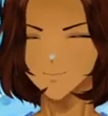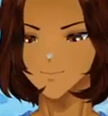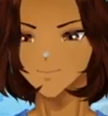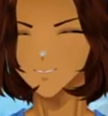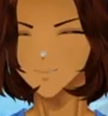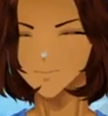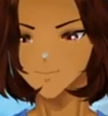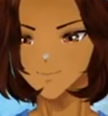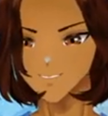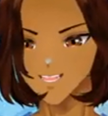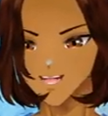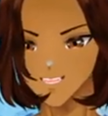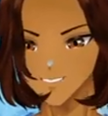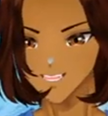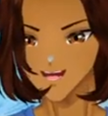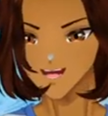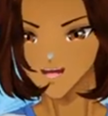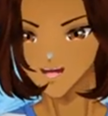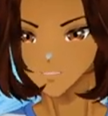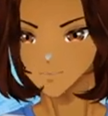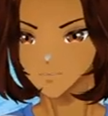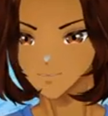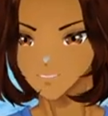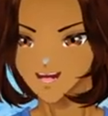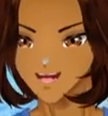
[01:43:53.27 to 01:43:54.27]
was it
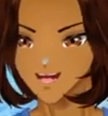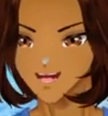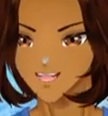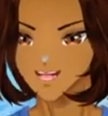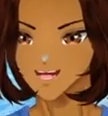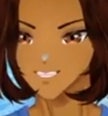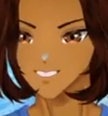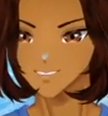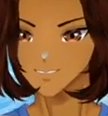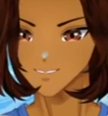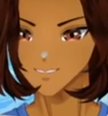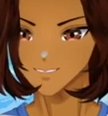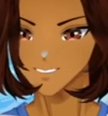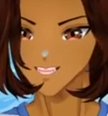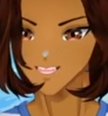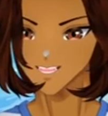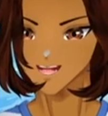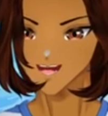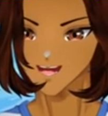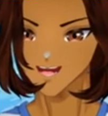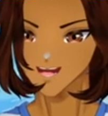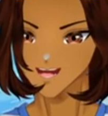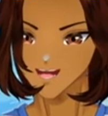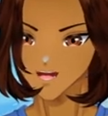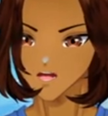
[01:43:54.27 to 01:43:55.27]
break into
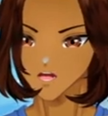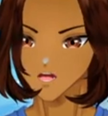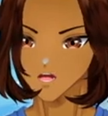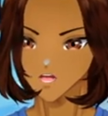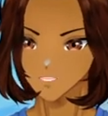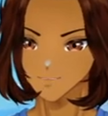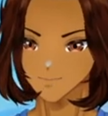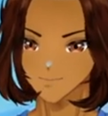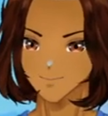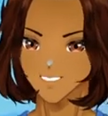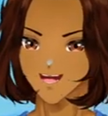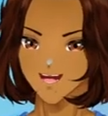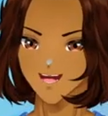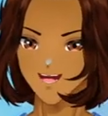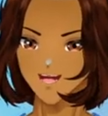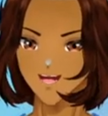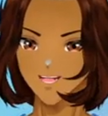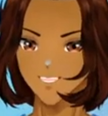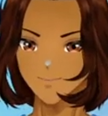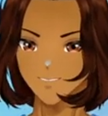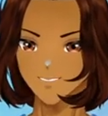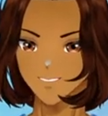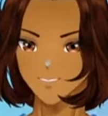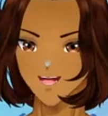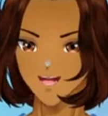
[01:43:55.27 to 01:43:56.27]
their homes,
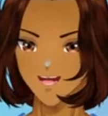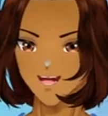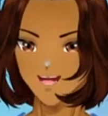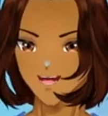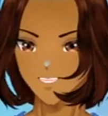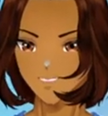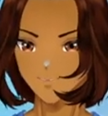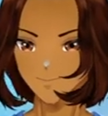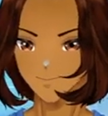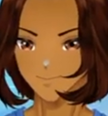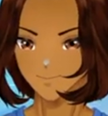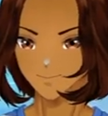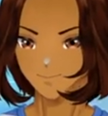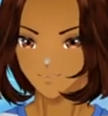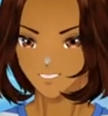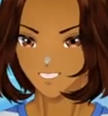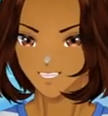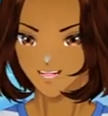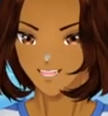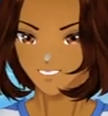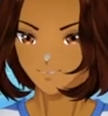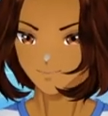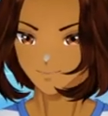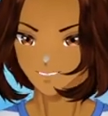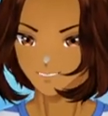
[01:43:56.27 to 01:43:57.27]

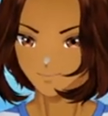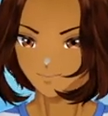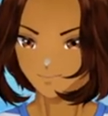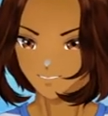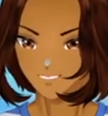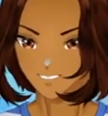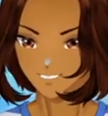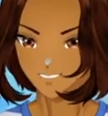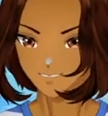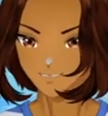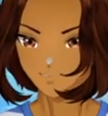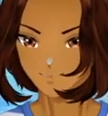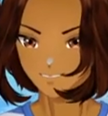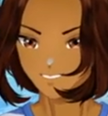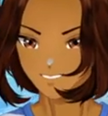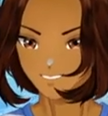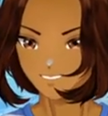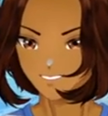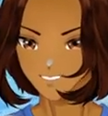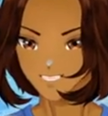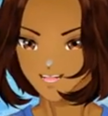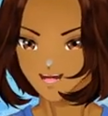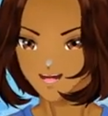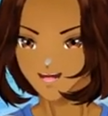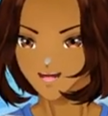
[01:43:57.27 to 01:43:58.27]
destroying their
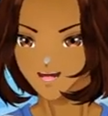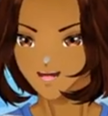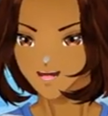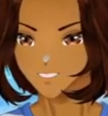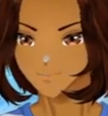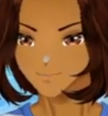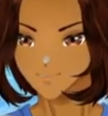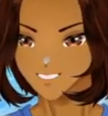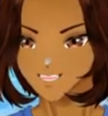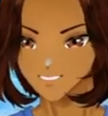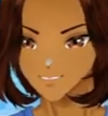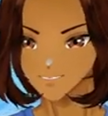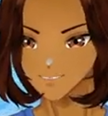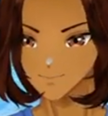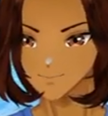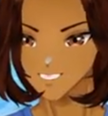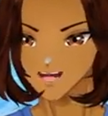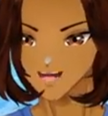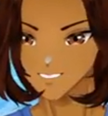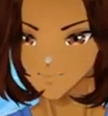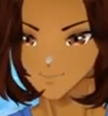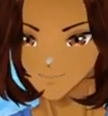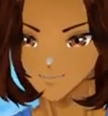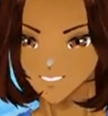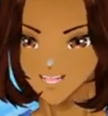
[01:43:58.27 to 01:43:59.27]
furniture, placing
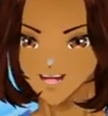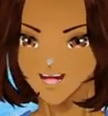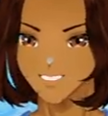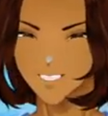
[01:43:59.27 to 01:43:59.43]
bombs in their